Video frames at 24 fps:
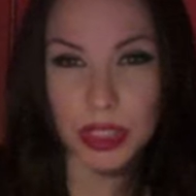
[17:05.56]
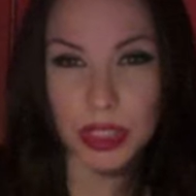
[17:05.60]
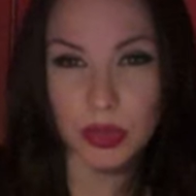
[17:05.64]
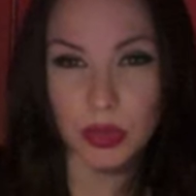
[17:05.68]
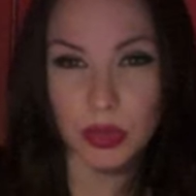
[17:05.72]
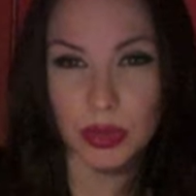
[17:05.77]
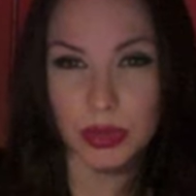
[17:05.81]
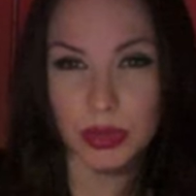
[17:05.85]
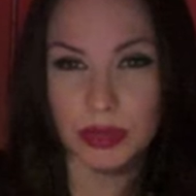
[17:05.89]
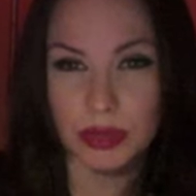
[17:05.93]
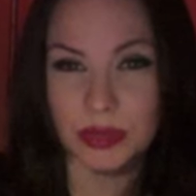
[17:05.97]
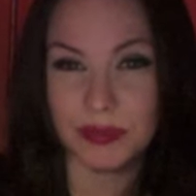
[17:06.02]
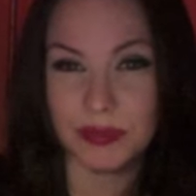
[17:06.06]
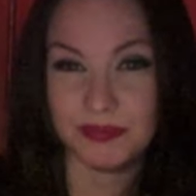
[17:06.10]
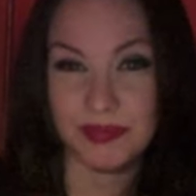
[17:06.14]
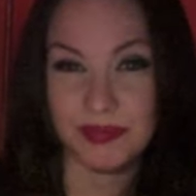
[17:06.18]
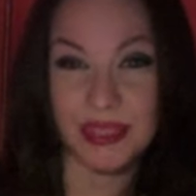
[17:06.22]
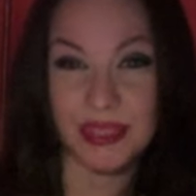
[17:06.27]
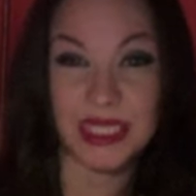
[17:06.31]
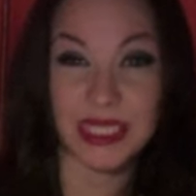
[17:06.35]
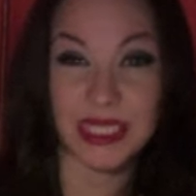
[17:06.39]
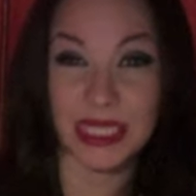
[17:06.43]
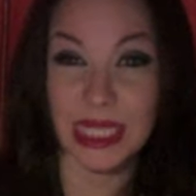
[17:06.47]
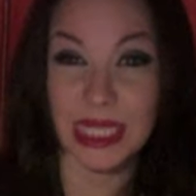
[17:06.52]
or
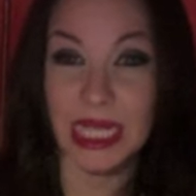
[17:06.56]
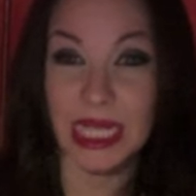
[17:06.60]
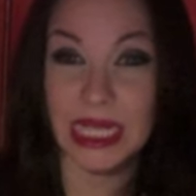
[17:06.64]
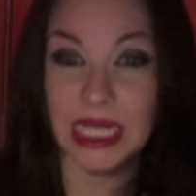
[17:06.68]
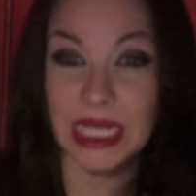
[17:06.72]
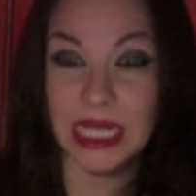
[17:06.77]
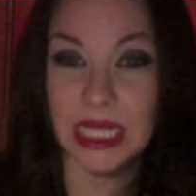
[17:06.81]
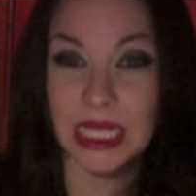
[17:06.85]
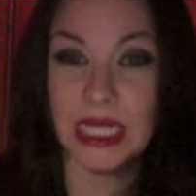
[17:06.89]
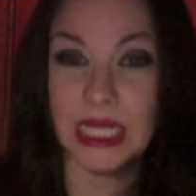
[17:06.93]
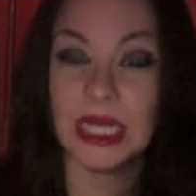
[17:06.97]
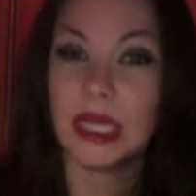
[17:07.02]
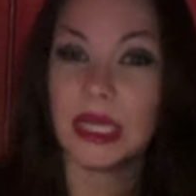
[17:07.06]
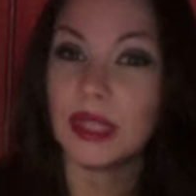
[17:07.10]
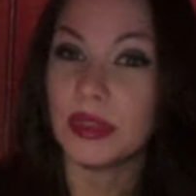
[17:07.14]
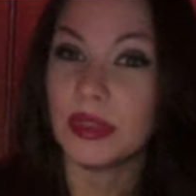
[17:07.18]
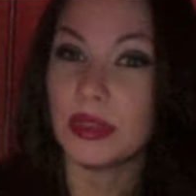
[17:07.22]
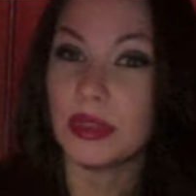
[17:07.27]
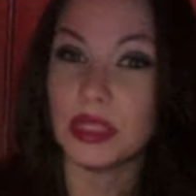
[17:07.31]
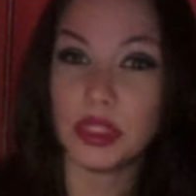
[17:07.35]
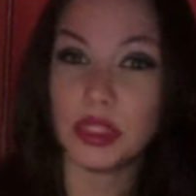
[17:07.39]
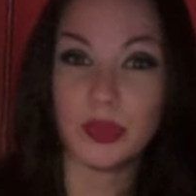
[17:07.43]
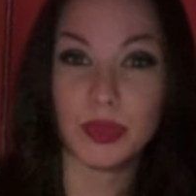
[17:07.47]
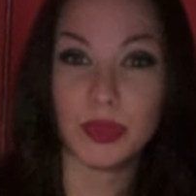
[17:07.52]
slutty,
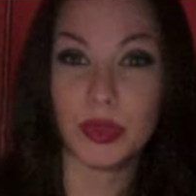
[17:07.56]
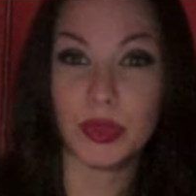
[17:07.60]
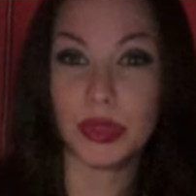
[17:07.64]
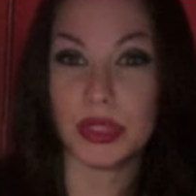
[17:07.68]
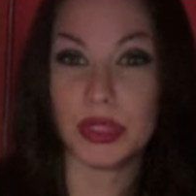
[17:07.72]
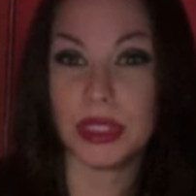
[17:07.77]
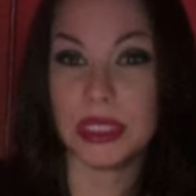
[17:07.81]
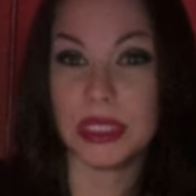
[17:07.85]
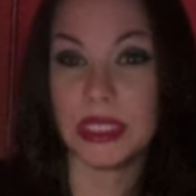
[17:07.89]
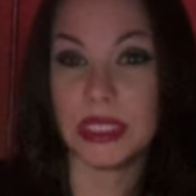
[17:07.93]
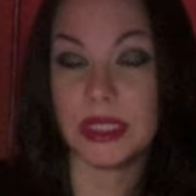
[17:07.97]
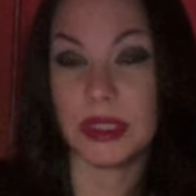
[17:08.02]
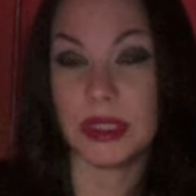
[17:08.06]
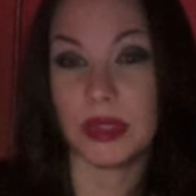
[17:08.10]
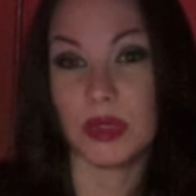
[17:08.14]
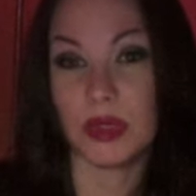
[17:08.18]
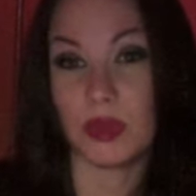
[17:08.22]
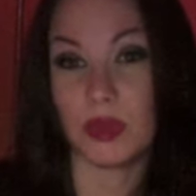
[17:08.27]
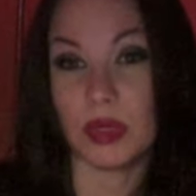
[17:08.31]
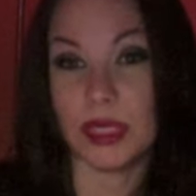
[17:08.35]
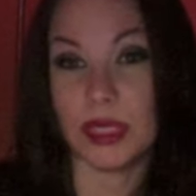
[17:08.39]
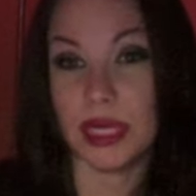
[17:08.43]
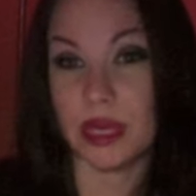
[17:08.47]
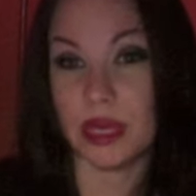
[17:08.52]
this person
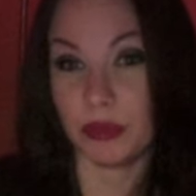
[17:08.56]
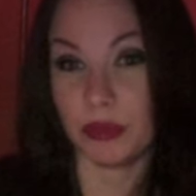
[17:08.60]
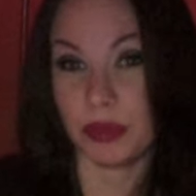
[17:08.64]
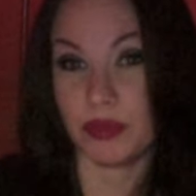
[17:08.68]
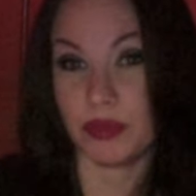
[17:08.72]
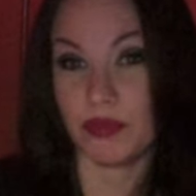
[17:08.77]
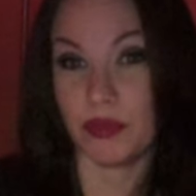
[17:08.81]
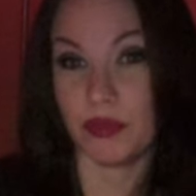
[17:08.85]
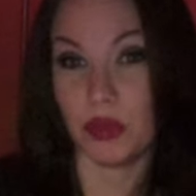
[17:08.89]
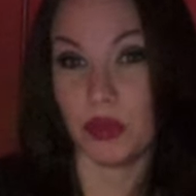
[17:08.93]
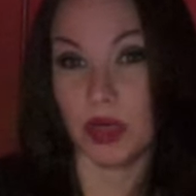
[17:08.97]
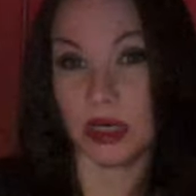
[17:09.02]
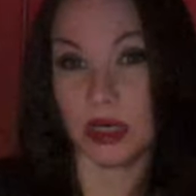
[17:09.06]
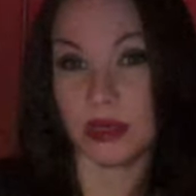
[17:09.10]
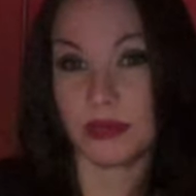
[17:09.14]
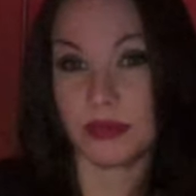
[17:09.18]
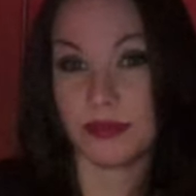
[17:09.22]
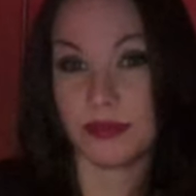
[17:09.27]
would not be for.